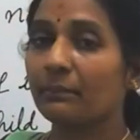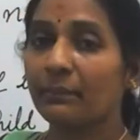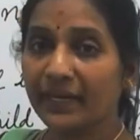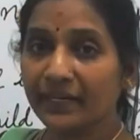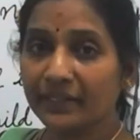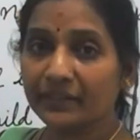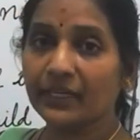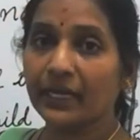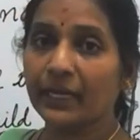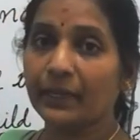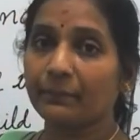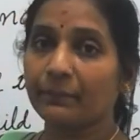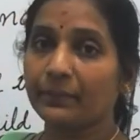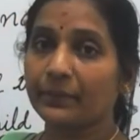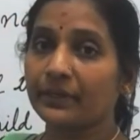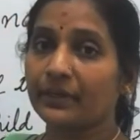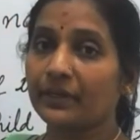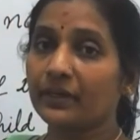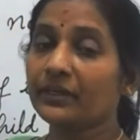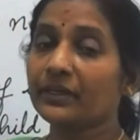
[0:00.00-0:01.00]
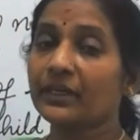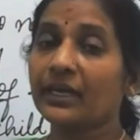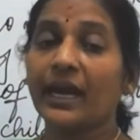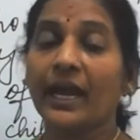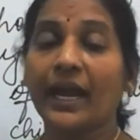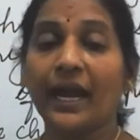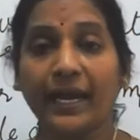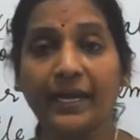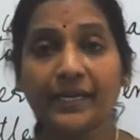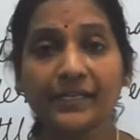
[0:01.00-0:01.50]
met the emperor
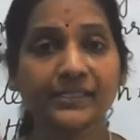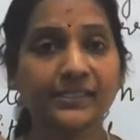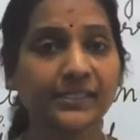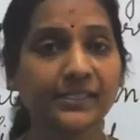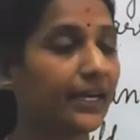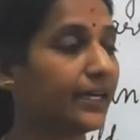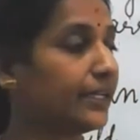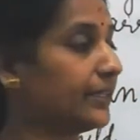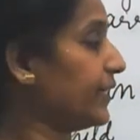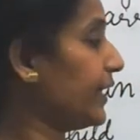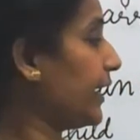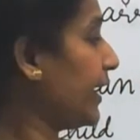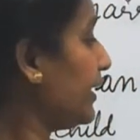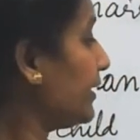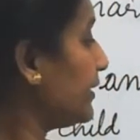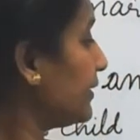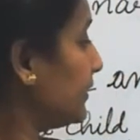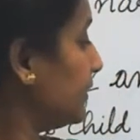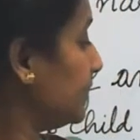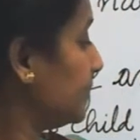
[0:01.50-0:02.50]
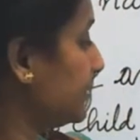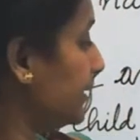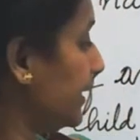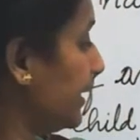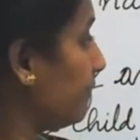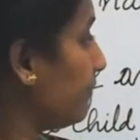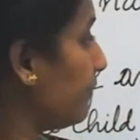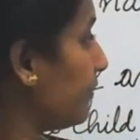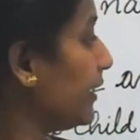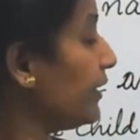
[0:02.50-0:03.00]
and said that
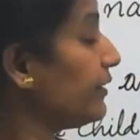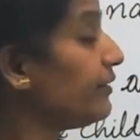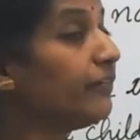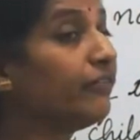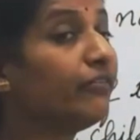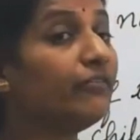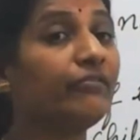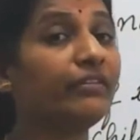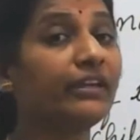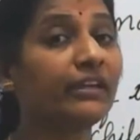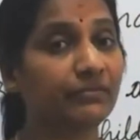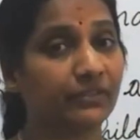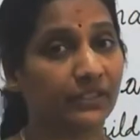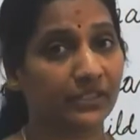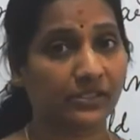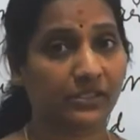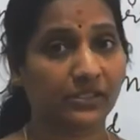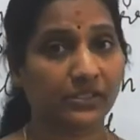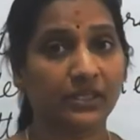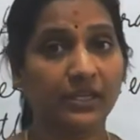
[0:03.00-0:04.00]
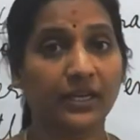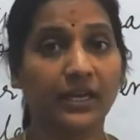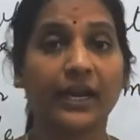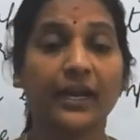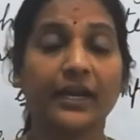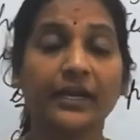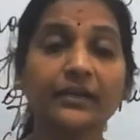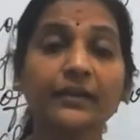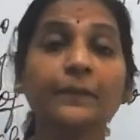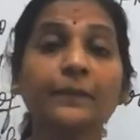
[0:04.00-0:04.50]
they were weavers,
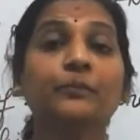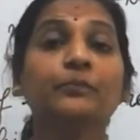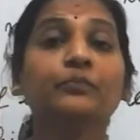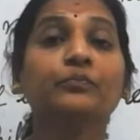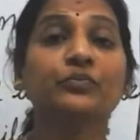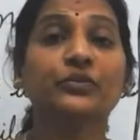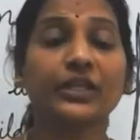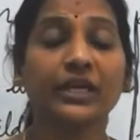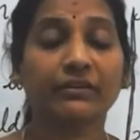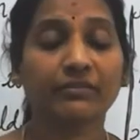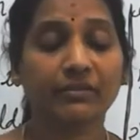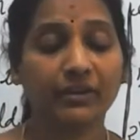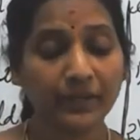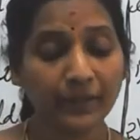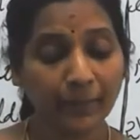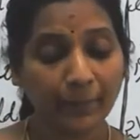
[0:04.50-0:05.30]
and we